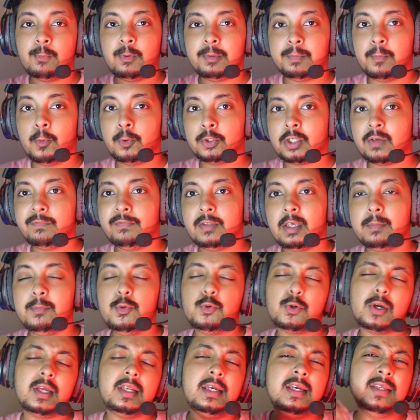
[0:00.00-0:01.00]
with both of them,
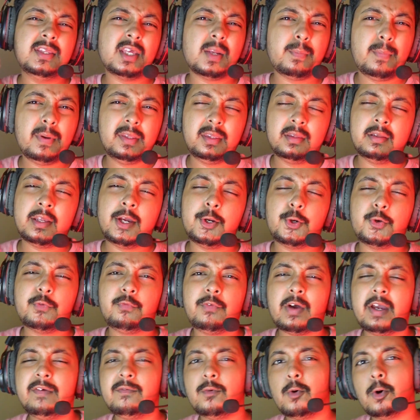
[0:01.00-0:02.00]
you can either pick the Nitro
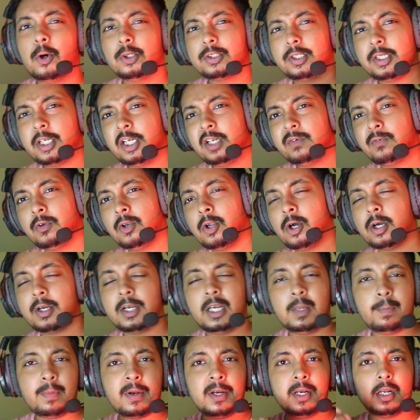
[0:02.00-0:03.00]
5 or the Lenovo
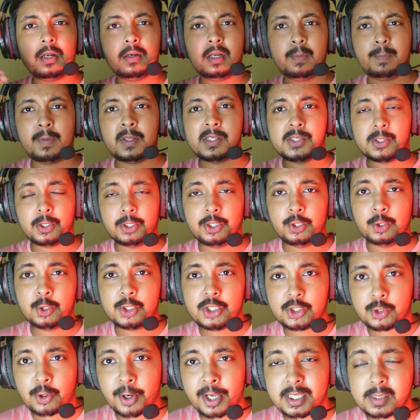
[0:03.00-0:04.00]
LOQ, depends on your
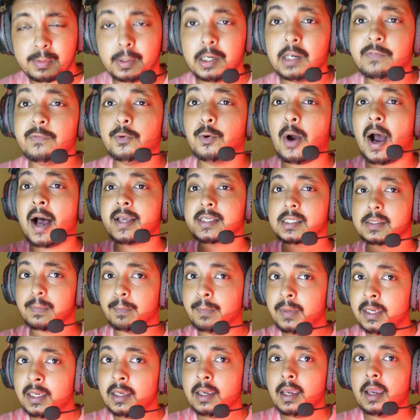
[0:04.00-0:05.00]
choice. But if you ask
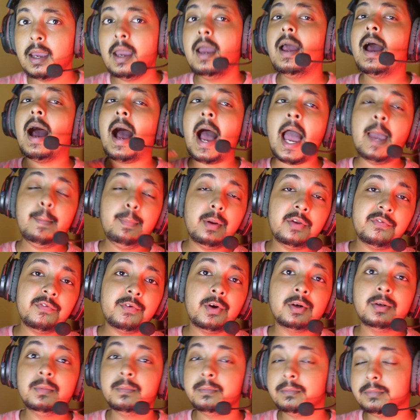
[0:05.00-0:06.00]
me, I
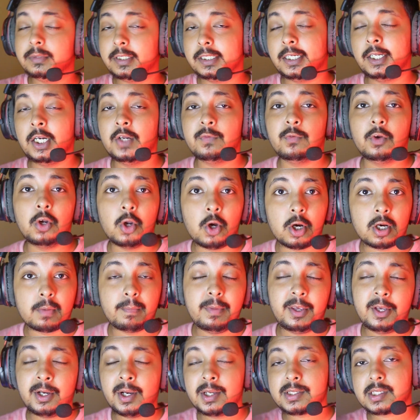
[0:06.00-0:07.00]
prefer the Lenovo
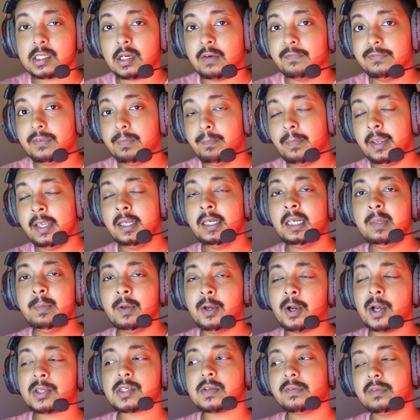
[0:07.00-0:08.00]
LOQ mainly
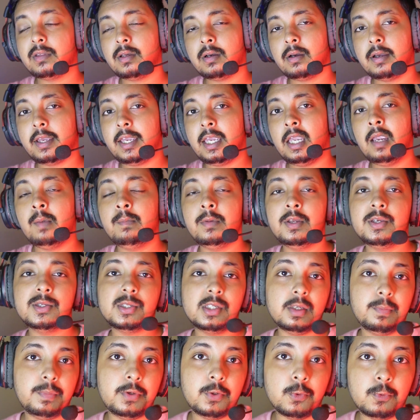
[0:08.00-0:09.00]
because of the AMD
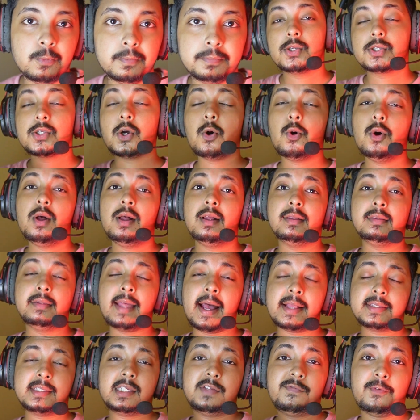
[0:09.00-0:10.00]
CPU. So
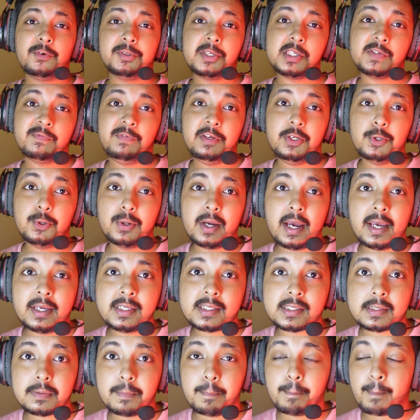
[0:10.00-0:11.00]
that's it for this video,
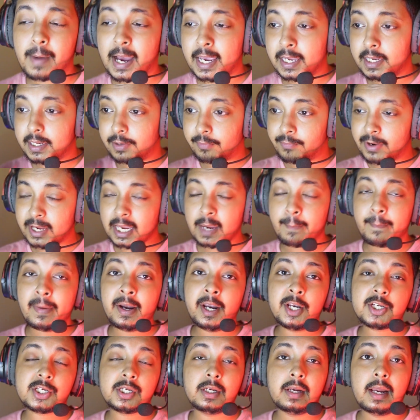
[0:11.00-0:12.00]
guys. My
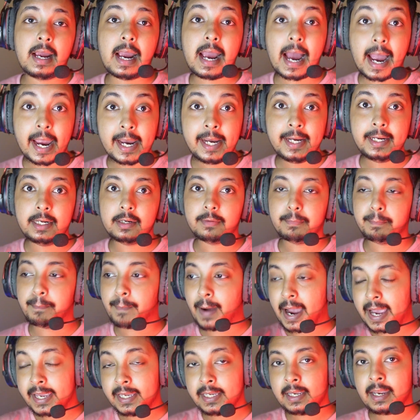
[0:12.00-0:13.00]
recommendation guide,
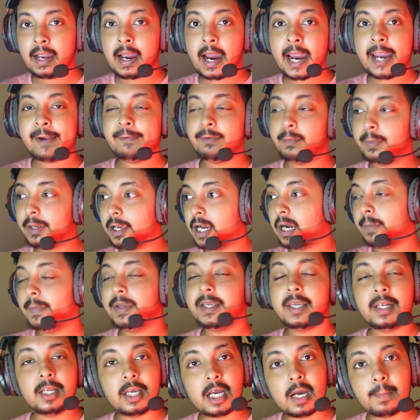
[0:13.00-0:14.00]
buying guide, will be
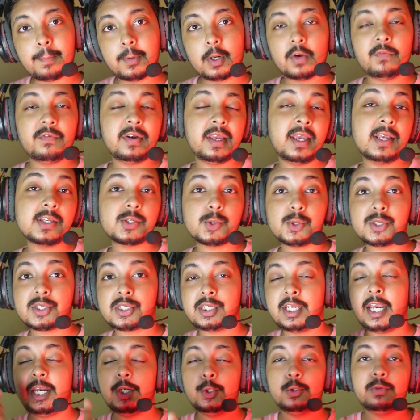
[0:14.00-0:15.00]
coming in a couple of days, so
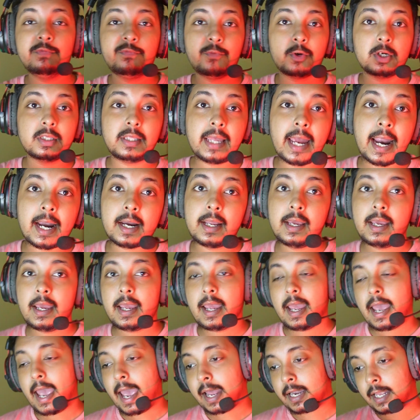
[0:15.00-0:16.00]
stay tuned for that.
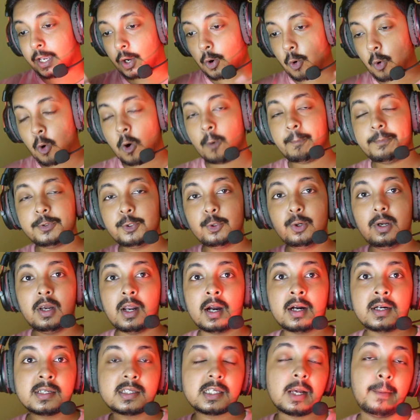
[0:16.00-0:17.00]
And I hope you
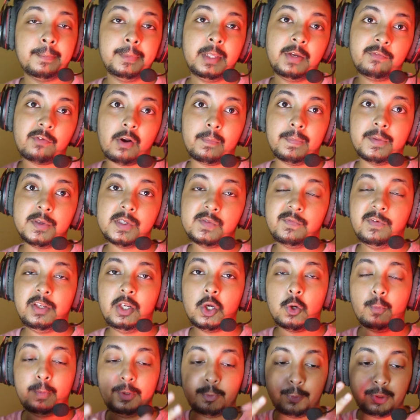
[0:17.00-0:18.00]
learned something from this
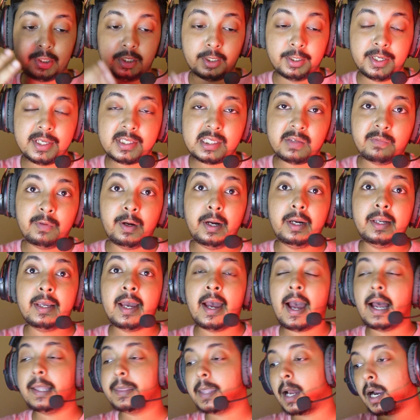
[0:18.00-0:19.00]
video between 3070 Ti
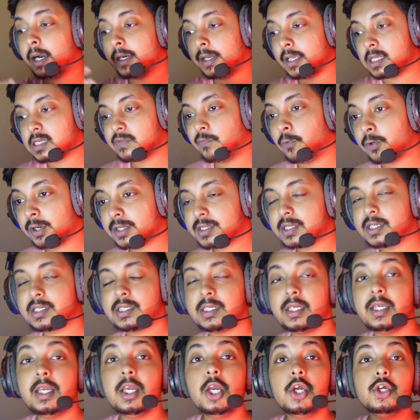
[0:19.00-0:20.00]
and the RTX
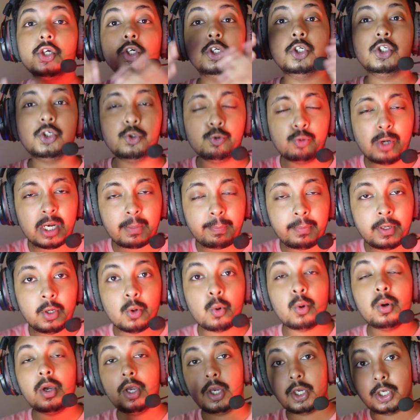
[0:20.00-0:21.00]
4060. Do let me
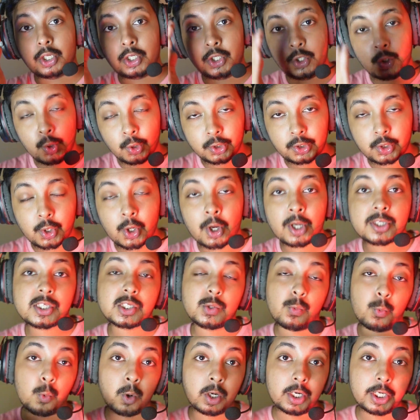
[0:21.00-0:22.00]
know your
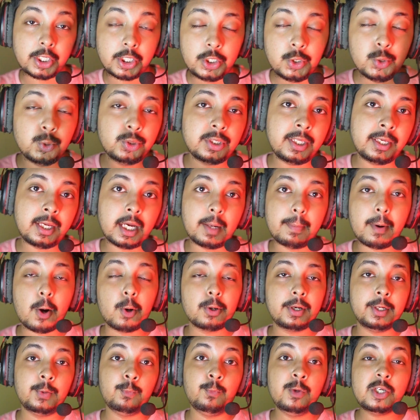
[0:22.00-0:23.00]
thoughts, what you think
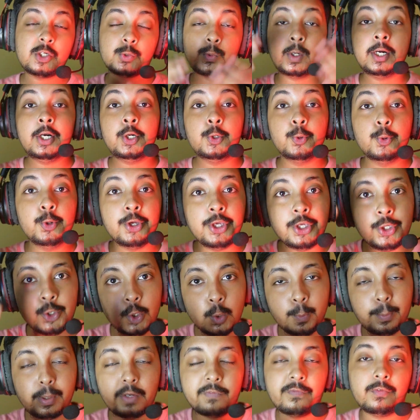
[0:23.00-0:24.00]
about it. Which one do
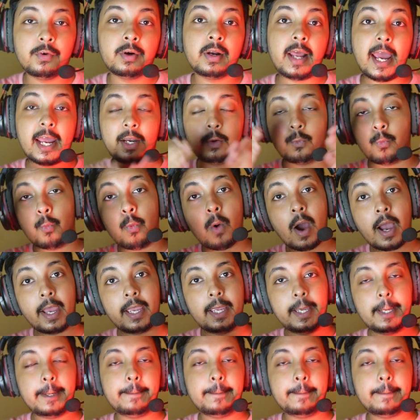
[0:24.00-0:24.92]
you prefer and why?